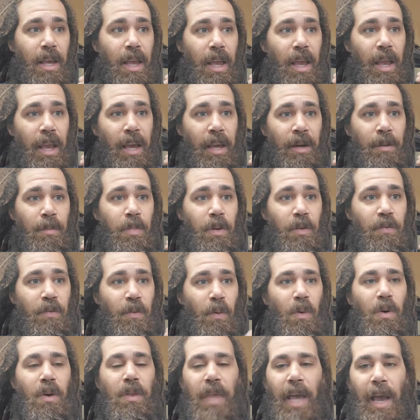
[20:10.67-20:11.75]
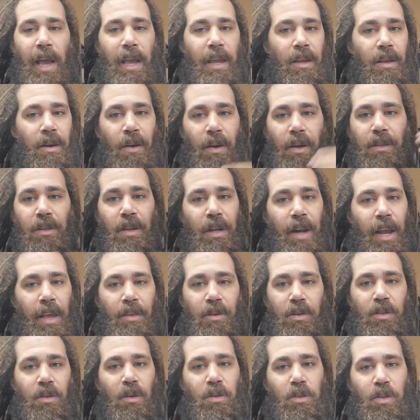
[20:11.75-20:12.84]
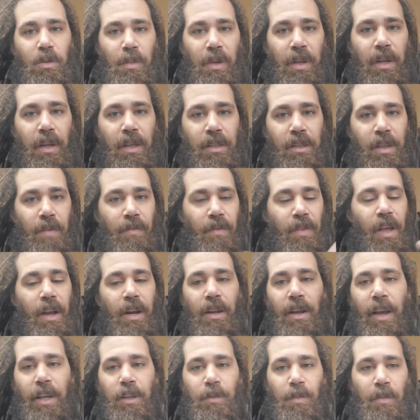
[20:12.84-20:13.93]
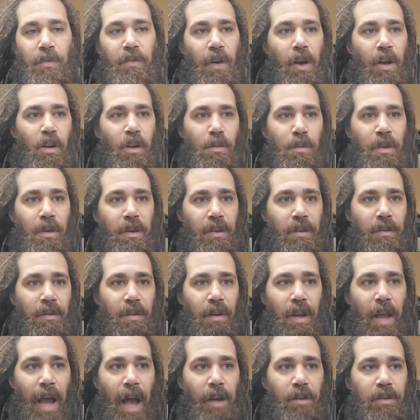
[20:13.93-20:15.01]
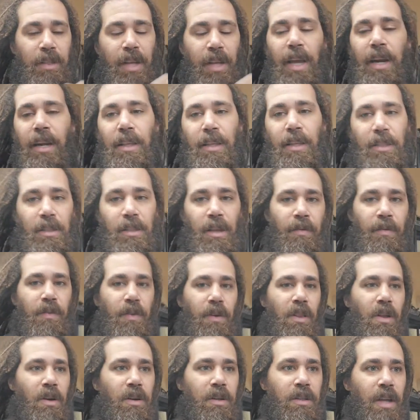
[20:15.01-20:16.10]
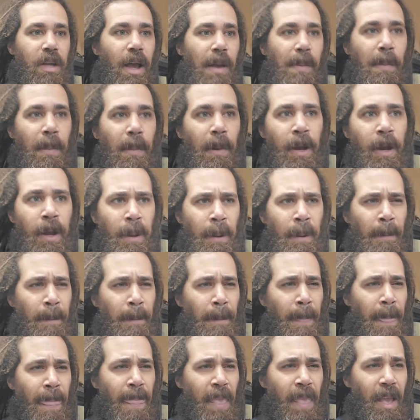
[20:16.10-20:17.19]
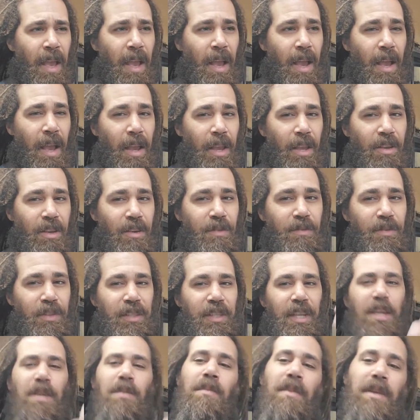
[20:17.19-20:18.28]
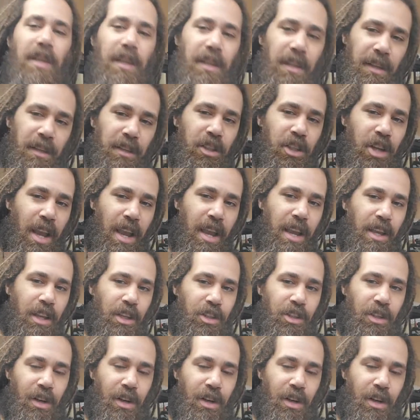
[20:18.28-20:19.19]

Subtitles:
And before that, you know, I was on other social media stuff. A lot of you guys have been following me outside of this stuff for a long time. You've seen me change.